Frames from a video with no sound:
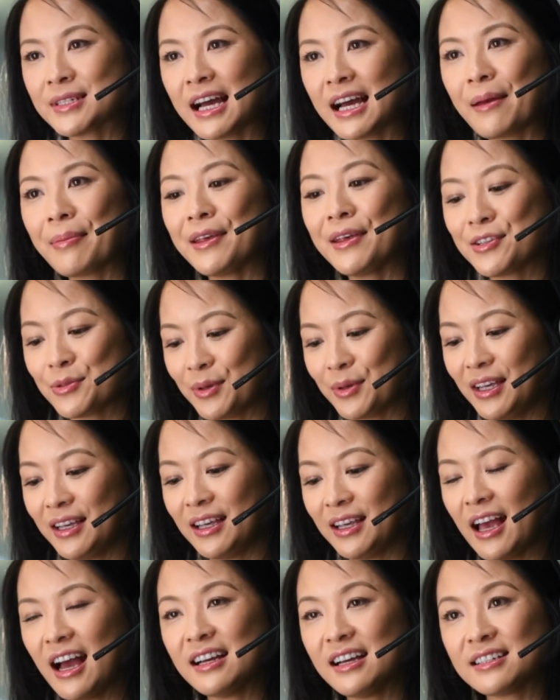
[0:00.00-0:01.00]
This is one
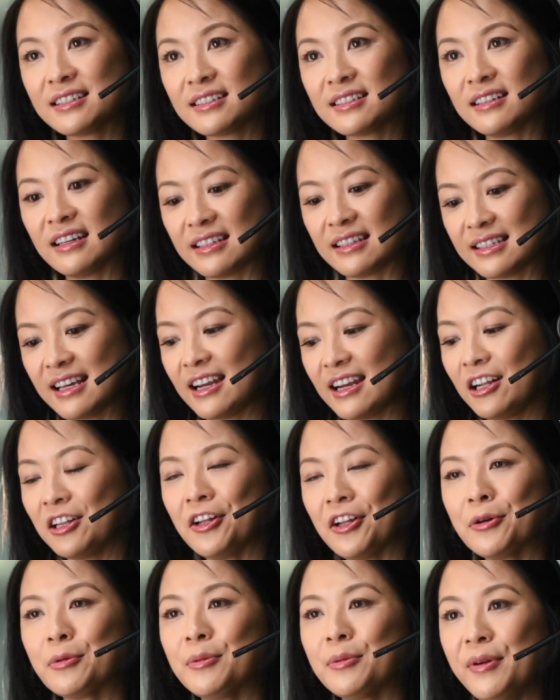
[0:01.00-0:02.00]
near and dear to my heart.
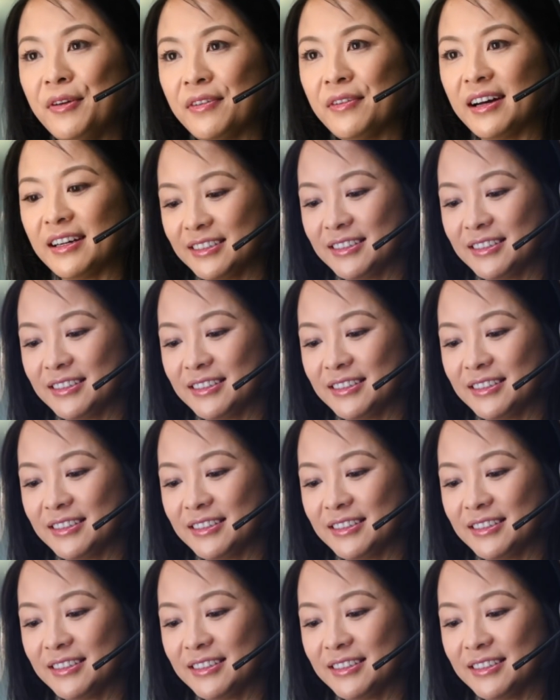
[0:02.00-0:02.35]
Number three,